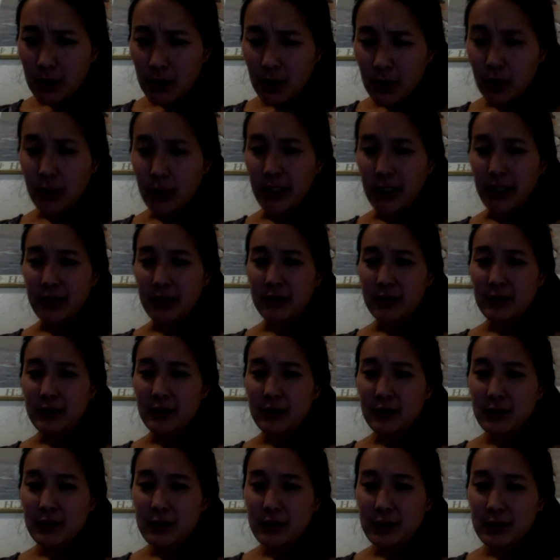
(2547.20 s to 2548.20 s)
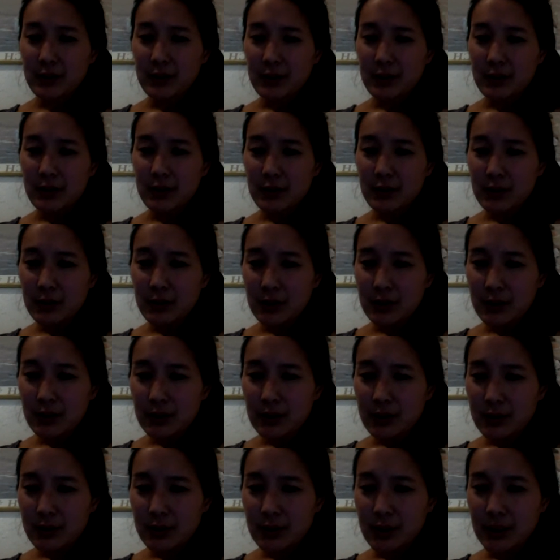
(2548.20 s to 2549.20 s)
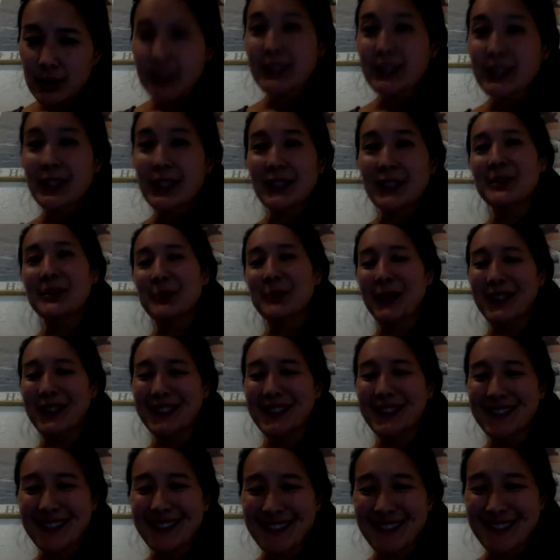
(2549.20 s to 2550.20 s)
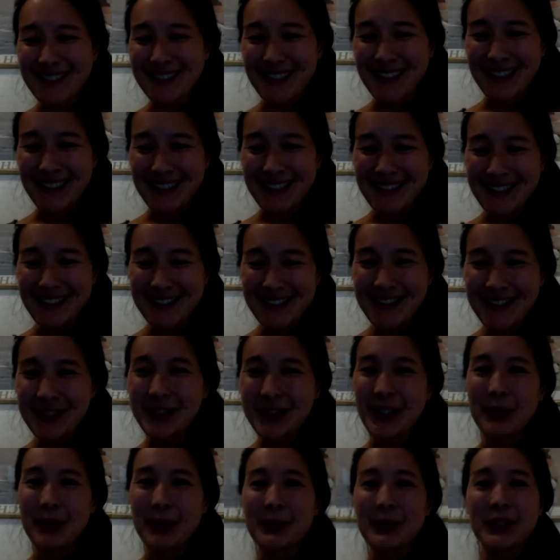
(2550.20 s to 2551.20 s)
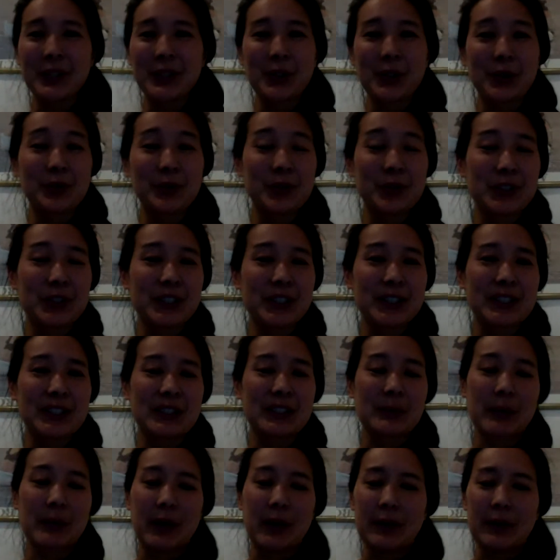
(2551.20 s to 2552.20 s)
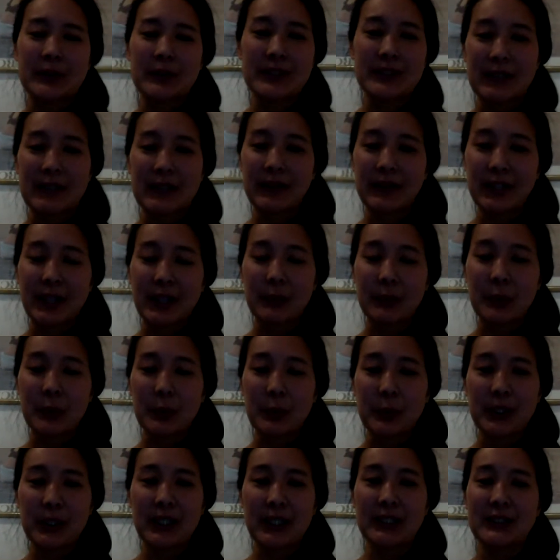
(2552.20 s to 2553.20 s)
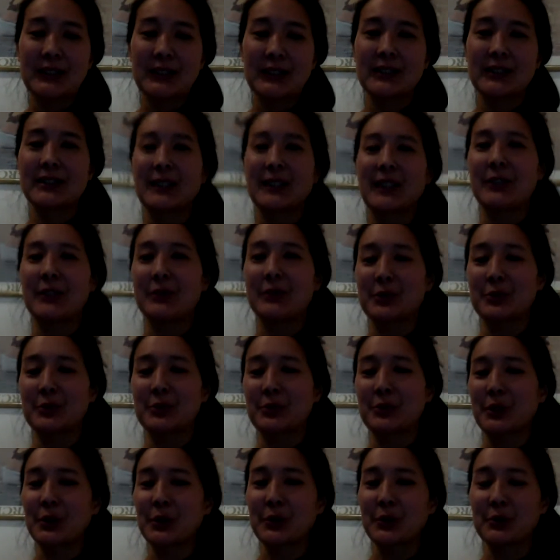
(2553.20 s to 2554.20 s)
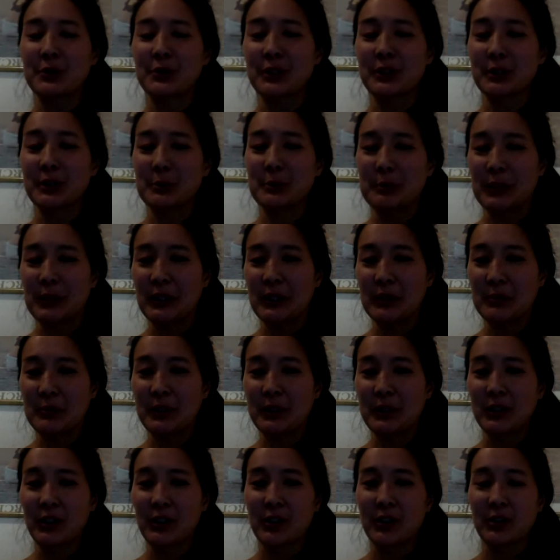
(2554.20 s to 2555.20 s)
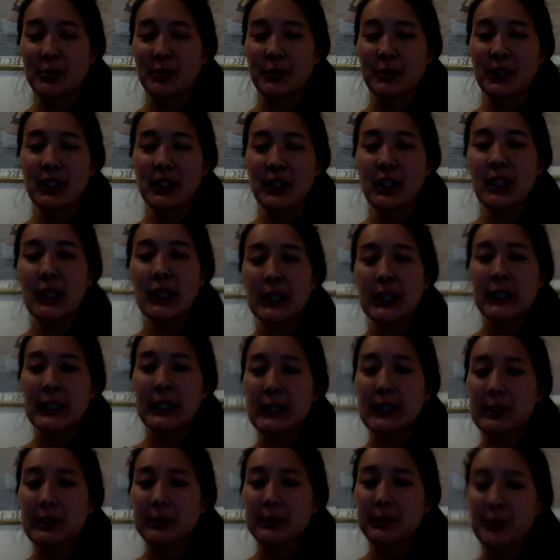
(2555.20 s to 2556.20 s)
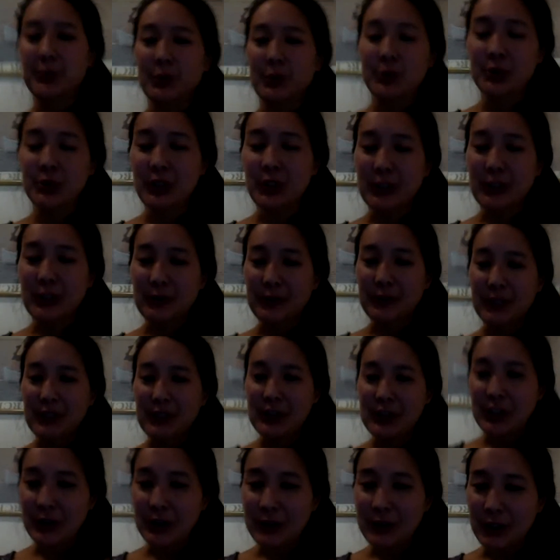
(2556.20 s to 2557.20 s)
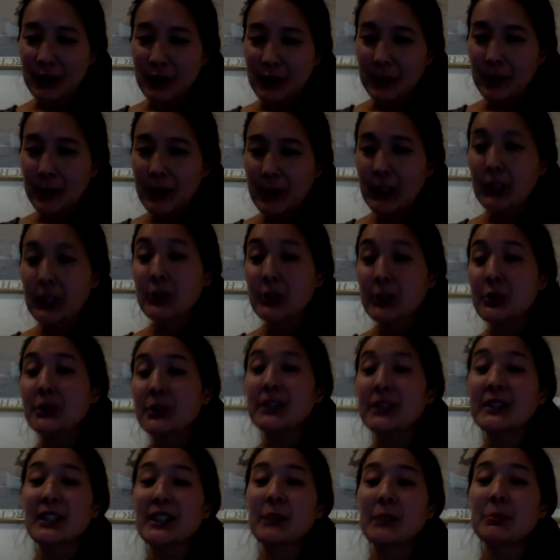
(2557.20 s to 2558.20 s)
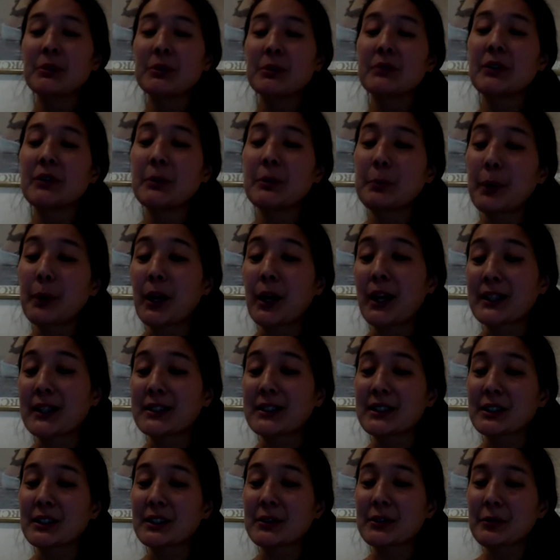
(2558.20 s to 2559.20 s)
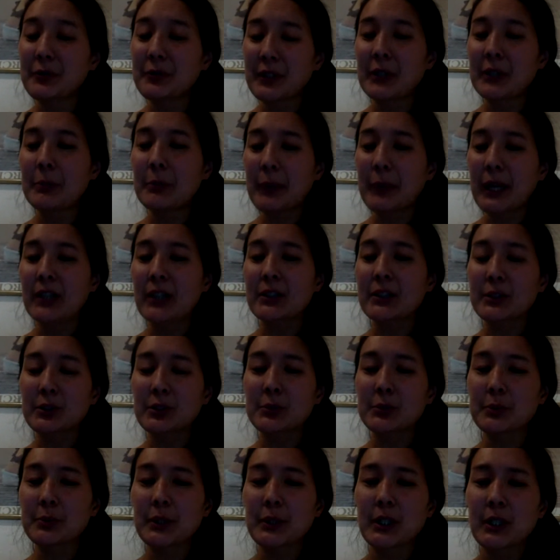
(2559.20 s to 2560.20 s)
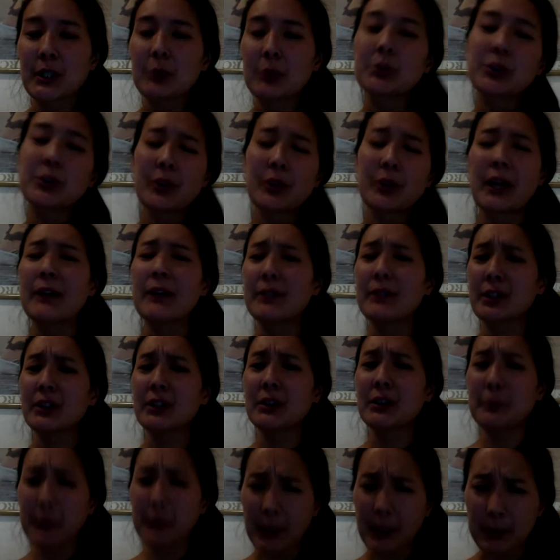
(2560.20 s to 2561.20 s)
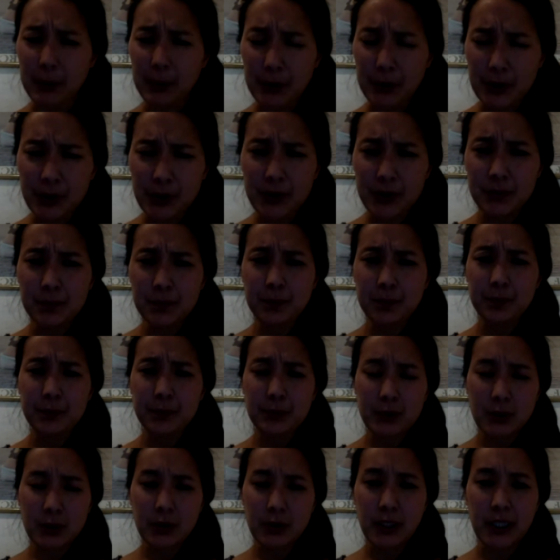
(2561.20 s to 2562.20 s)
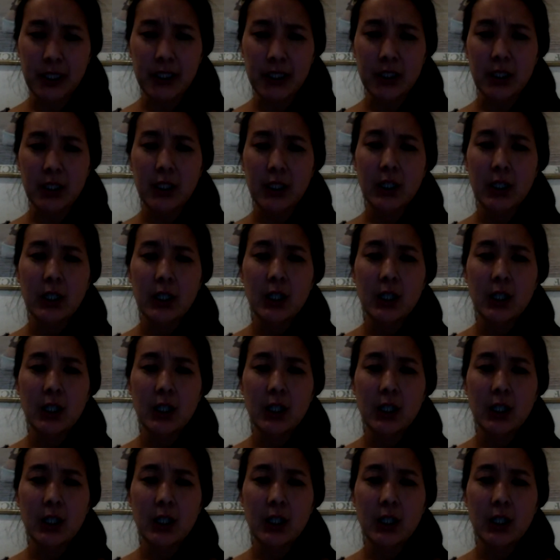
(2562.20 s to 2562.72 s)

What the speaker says: Okay. It is past 6, yes. So I'm going to go for just about 7, 8 more minutes because I have to run over and pick up my daughter. But we'll try and finish off here. So an example of a positive feedback loop, well, you have it on the papers, right?